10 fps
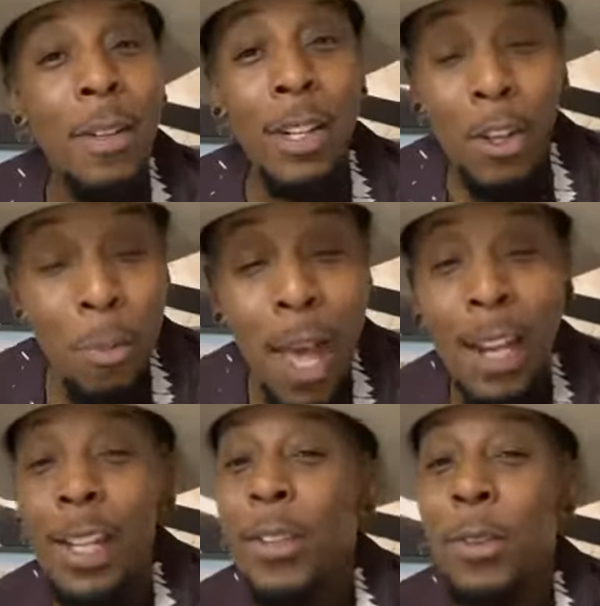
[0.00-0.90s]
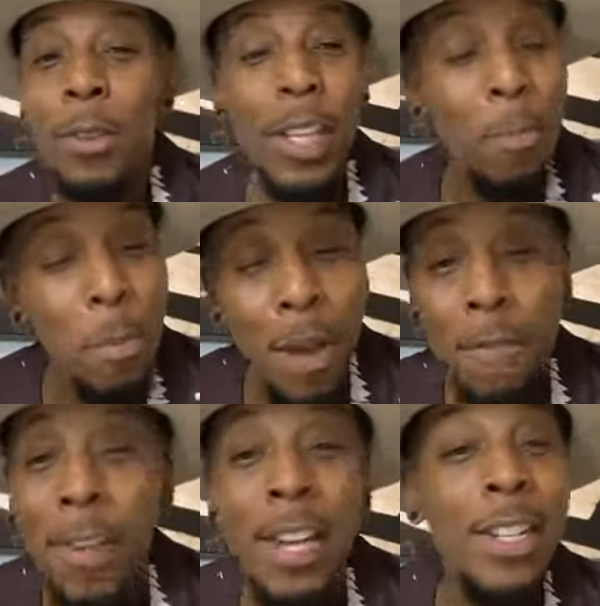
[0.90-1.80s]
Little by little, keeping
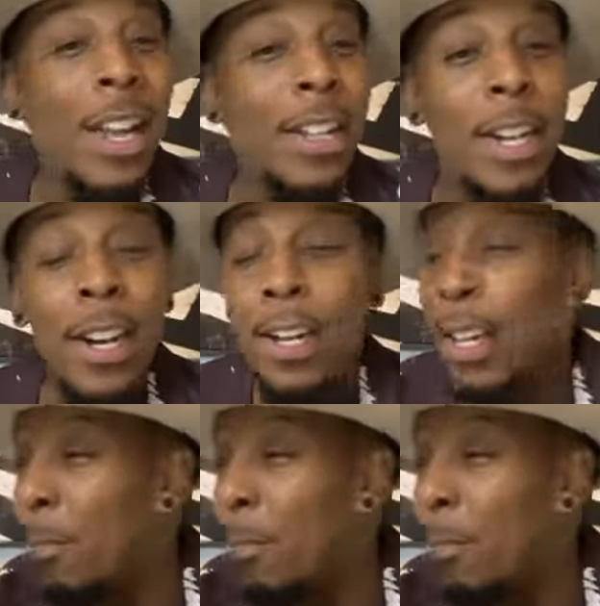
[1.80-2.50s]
my face out there,